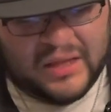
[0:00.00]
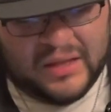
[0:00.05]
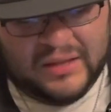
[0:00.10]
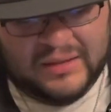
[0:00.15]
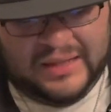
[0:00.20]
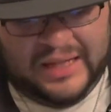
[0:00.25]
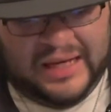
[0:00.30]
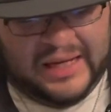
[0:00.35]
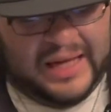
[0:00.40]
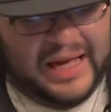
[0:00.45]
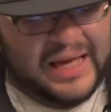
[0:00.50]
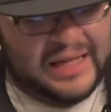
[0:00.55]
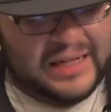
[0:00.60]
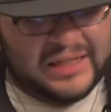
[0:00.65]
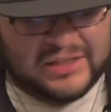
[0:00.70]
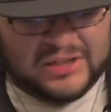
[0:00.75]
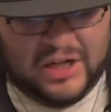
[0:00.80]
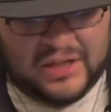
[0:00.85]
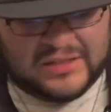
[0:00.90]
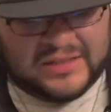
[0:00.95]
that guy
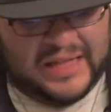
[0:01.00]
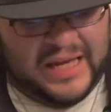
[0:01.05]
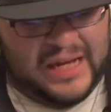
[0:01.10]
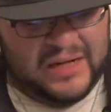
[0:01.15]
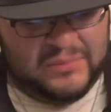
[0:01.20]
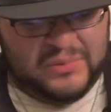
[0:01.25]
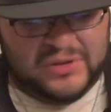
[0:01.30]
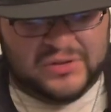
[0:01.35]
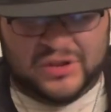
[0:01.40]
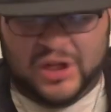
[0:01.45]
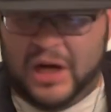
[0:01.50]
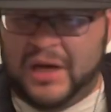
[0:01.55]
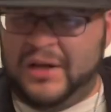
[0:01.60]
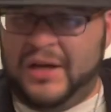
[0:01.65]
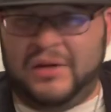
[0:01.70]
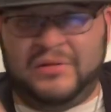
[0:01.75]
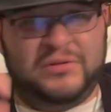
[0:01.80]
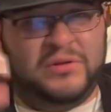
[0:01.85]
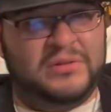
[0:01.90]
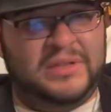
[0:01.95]
that talks to animals. Sorry,
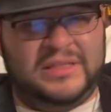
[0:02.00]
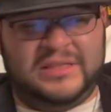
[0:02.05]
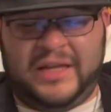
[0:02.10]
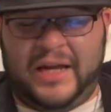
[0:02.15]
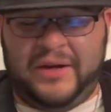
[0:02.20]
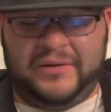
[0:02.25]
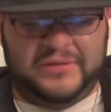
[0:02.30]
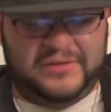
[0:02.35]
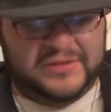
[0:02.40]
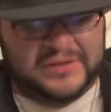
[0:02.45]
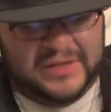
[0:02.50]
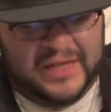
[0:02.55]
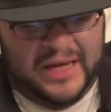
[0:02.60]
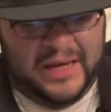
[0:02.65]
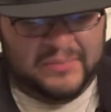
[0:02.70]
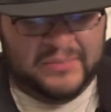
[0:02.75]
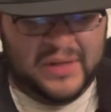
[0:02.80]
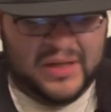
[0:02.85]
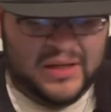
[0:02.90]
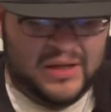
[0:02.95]
I don't know these characters'
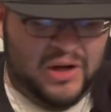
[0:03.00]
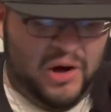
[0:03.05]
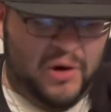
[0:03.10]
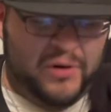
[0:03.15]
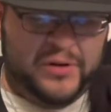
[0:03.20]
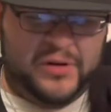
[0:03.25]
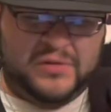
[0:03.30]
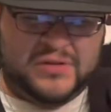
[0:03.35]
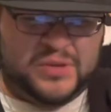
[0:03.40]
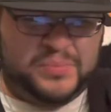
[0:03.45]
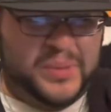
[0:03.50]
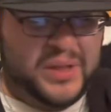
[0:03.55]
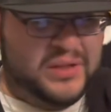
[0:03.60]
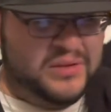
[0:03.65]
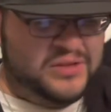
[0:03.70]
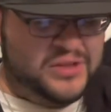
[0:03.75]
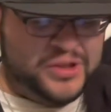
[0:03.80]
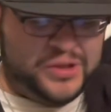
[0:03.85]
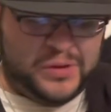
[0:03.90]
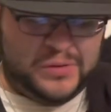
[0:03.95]
name. I only know
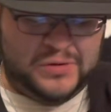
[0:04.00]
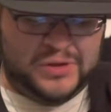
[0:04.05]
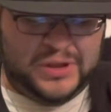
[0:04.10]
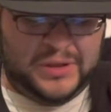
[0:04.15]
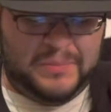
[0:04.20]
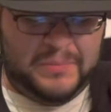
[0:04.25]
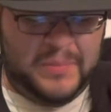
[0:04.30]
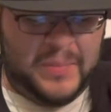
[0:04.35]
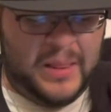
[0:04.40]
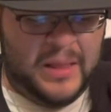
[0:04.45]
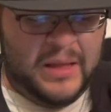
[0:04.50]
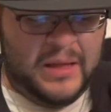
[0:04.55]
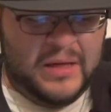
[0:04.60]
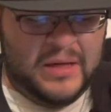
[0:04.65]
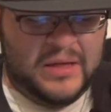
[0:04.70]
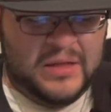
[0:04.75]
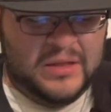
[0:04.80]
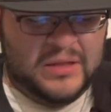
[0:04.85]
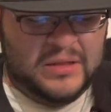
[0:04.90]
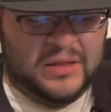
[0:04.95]
Spinner and Shoji.
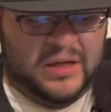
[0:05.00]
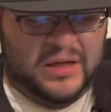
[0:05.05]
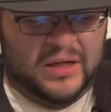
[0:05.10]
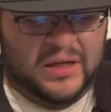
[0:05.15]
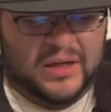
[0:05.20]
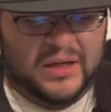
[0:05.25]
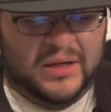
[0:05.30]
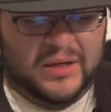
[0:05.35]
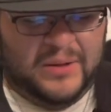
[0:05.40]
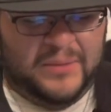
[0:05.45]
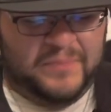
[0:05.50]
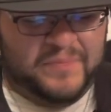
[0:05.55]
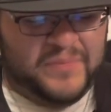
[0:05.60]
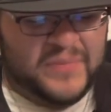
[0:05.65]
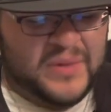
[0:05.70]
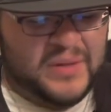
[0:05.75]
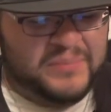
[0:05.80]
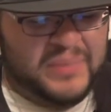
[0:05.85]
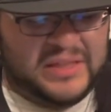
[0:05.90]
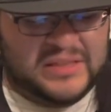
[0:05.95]
Um,
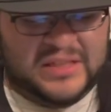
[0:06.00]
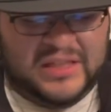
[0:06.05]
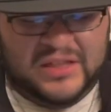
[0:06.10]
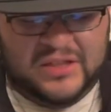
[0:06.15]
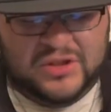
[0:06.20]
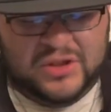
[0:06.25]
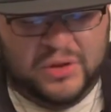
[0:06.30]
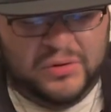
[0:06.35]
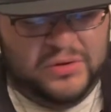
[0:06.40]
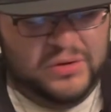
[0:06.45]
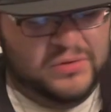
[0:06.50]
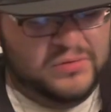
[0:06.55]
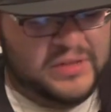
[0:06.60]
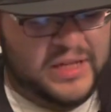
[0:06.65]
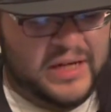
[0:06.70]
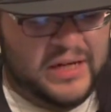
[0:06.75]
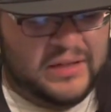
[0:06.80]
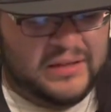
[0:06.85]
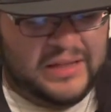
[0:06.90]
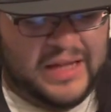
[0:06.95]
basically, don't you
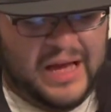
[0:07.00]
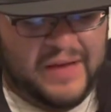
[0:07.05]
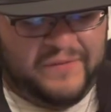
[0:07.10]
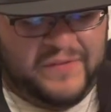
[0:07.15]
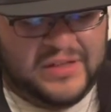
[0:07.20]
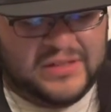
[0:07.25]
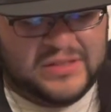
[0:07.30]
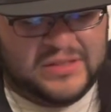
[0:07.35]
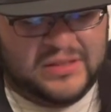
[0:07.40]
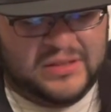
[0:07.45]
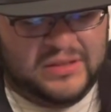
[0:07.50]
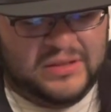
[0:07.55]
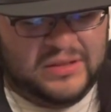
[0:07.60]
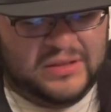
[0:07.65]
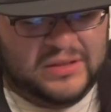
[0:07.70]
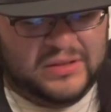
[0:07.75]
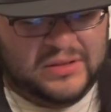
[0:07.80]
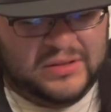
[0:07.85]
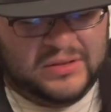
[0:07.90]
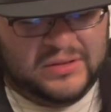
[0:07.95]
dare laugh at
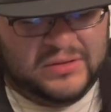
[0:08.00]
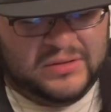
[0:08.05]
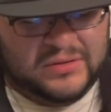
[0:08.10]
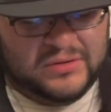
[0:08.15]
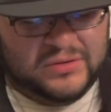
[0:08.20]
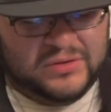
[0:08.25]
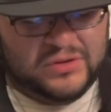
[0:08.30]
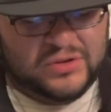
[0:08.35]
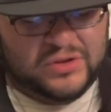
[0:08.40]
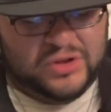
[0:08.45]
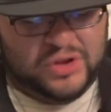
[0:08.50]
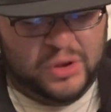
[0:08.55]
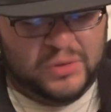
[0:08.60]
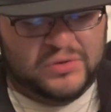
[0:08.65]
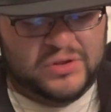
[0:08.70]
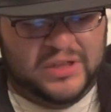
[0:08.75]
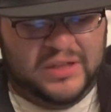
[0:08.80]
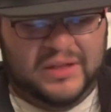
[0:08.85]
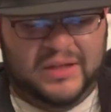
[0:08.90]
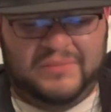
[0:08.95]
uh
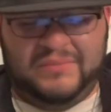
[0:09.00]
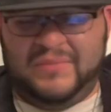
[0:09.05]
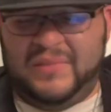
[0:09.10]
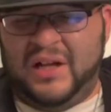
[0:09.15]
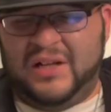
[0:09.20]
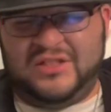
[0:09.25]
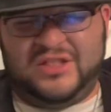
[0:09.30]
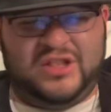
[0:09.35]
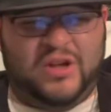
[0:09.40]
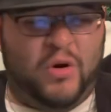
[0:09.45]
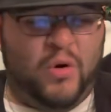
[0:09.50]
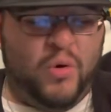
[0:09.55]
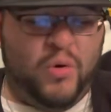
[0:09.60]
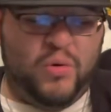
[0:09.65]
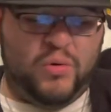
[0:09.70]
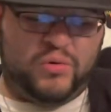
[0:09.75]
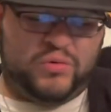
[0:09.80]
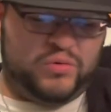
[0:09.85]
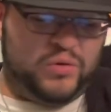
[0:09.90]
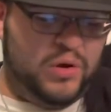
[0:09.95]
Shoji launched a
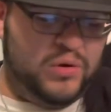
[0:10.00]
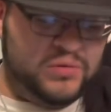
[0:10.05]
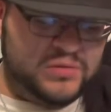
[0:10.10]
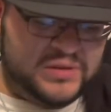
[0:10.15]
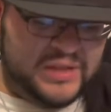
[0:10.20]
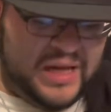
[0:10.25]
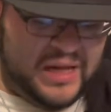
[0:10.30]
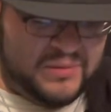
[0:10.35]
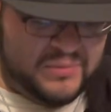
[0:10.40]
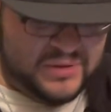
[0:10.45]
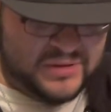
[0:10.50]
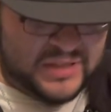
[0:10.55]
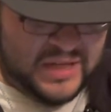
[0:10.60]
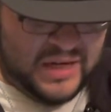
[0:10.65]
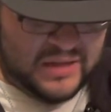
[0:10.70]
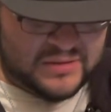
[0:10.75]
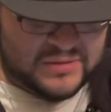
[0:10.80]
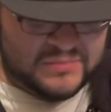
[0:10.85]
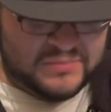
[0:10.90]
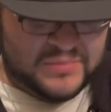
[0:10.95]
whole crow's animal
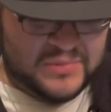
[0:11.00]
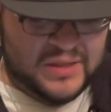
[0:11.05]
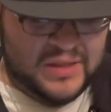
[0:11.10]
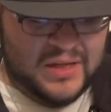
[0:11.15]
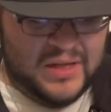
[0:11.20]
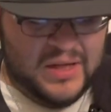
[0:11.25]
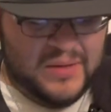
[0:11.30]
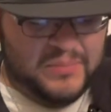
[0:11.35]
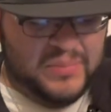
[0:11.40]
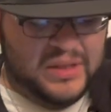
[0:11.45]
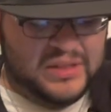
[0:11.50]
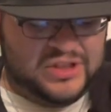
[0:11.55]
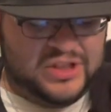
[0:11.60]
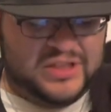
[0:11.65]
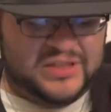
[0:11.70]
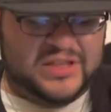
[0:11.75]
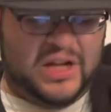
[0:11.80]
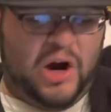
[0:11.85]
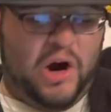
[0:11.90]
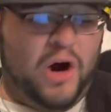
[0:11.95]
him, But
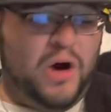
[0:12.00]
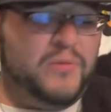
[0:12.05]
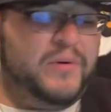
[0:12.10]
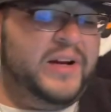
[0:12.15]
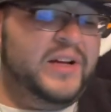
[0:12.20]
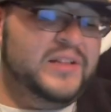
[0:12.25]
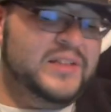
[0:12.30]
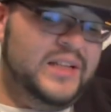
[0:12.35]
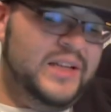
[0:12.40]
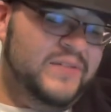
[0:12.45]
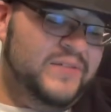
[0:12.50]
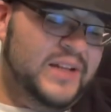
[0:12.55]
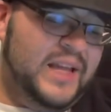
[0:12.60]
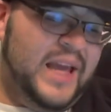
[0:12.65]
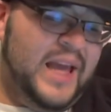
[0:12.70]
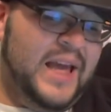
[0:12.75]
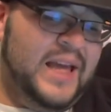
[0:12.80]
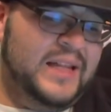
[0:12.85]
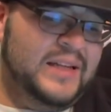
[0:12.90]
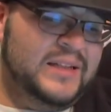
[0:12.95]
just the art right here, even
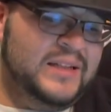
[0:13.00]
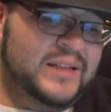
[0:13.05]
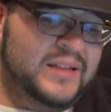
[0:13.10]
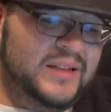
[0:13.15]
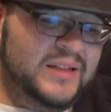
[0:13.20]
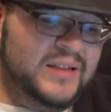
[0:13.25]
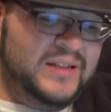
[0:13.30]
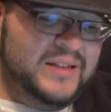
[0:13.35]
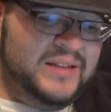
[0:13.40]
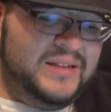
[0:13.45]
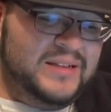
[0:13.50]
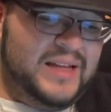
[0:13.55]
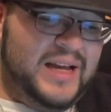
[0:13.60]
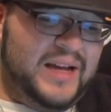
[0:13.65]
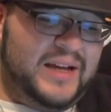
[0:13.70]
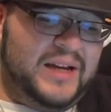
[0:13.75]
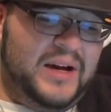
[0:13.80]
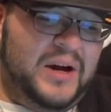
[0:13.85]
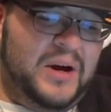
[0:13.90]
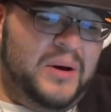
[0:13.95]
the end,
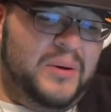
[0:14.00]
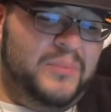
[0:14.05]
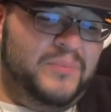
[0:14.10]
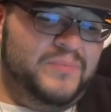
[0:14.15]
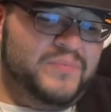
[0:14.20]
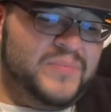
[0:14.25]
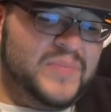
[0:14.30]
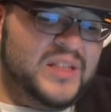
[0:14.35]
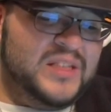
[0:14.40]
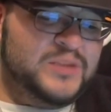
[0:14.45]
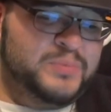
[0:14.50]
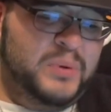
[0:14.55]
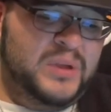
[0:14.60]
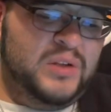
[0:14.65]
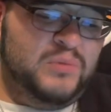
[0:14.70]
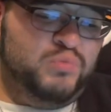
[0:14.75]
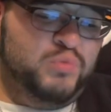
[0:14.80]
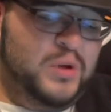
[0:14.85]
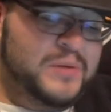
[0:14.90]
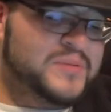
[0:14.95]
like um,
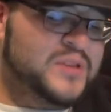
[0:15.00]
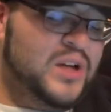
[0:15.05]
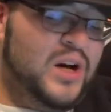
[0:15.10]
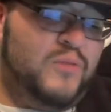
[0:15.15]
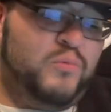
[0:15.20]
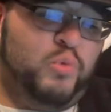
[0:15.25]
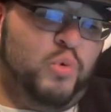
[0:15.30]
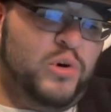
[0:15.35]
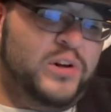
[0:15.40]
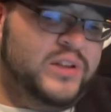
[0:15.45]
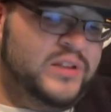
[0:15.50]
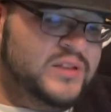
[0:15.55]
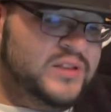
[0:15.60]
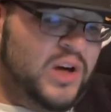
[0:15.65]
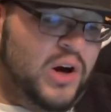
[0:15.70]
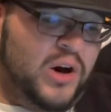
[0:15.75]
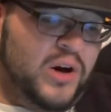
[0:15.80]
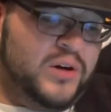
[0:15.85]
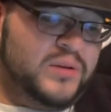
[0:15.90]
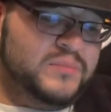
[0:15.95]
Spinner rips off one of his
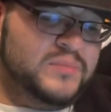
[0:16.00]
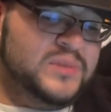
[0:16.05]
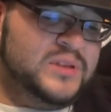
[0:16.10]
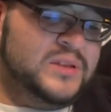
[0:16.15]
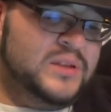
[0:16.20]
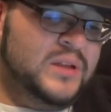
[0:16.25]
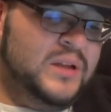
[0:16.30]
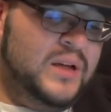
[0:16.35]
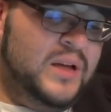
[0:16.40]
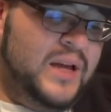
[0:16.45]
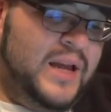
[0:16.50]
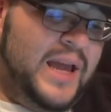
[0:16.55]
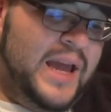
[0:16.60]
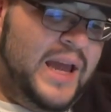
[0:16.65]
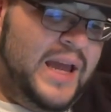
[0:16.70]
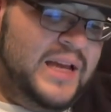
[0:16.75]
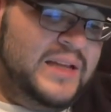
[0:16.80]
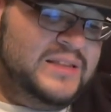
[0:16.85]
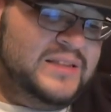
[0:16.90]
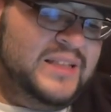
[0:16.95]
arms
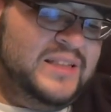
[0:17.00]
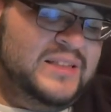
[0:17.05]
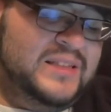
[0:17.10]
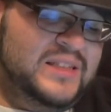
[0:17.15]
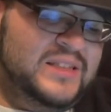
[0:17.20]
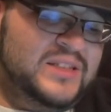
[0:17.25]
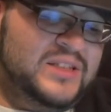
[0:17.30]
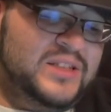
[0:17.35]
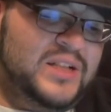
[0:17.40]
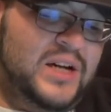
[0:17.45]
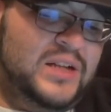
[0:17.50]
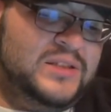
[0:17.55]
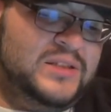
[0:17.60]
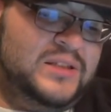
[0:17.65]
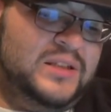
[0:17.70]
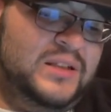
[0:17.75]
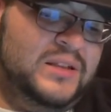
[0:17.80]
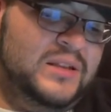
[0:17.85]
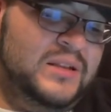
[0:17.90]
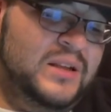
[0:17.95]
and saying
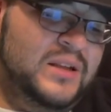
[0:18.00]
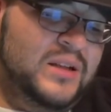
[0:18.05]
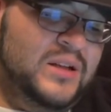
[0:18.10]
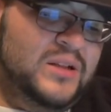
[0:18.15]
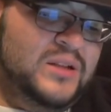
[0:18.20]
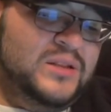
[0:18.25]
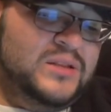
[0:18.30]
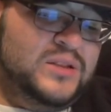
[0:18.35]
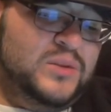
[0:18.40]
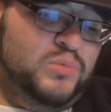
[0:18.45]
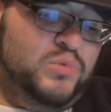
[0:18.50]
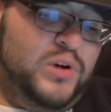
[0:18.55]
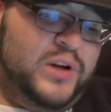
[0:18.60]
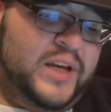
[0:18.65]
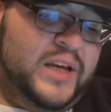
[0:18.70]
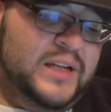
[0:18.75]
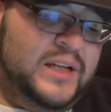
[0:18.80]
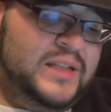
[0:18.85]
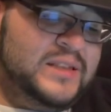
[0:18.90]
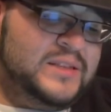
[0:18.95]
disgusting. So what
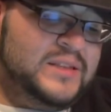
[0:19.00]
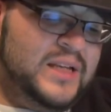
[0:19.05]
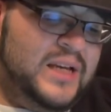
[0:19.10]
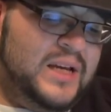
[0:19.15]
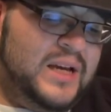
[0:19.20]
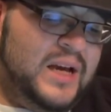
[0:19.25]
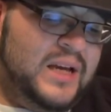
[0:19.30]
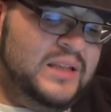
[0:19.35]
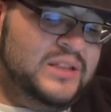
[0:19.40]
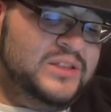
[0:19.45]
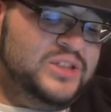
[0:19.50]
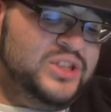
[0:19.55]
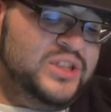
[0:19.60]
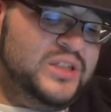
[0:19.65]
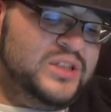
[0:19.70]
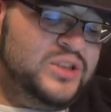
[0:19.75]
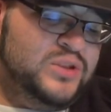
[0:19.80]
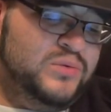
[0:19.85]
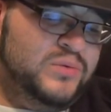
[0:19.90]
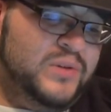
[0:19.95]
can I say? It's just who